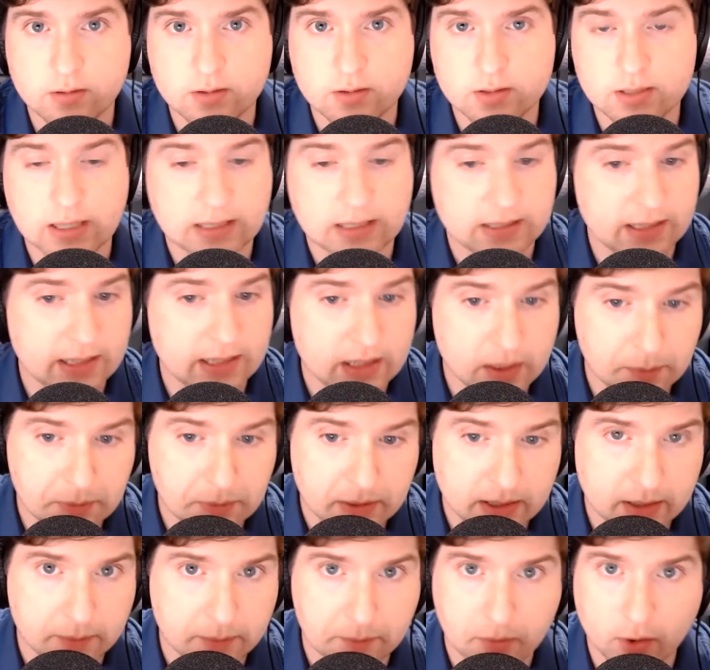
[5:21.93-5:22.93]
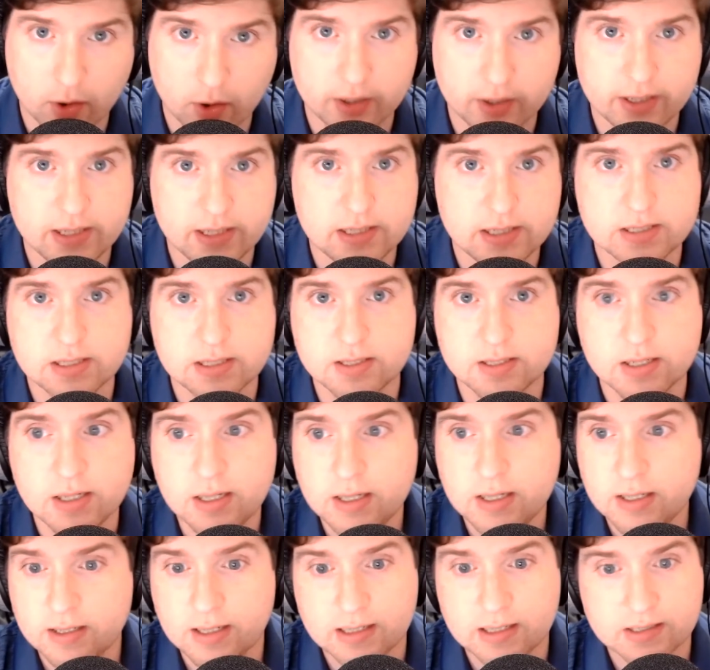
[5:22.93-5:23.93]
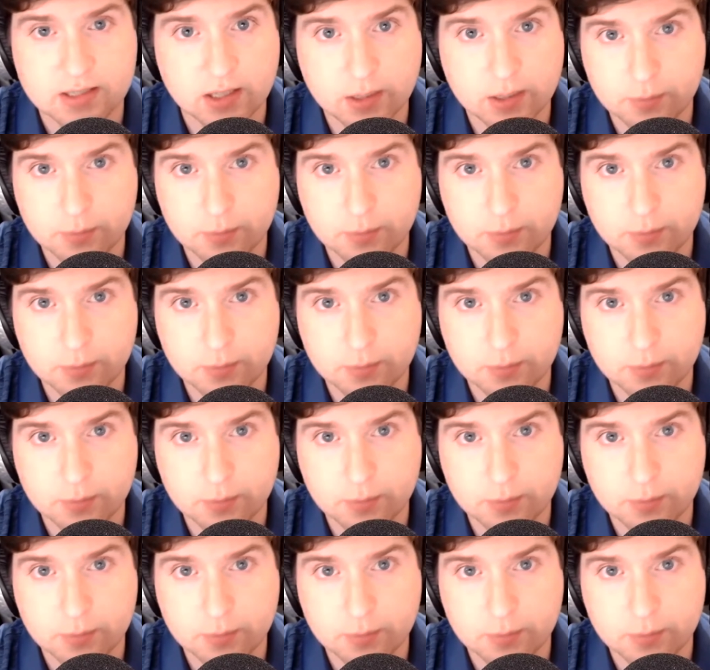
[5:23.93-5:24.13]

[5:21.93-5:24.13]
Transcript: It's not the independent parties. It's not the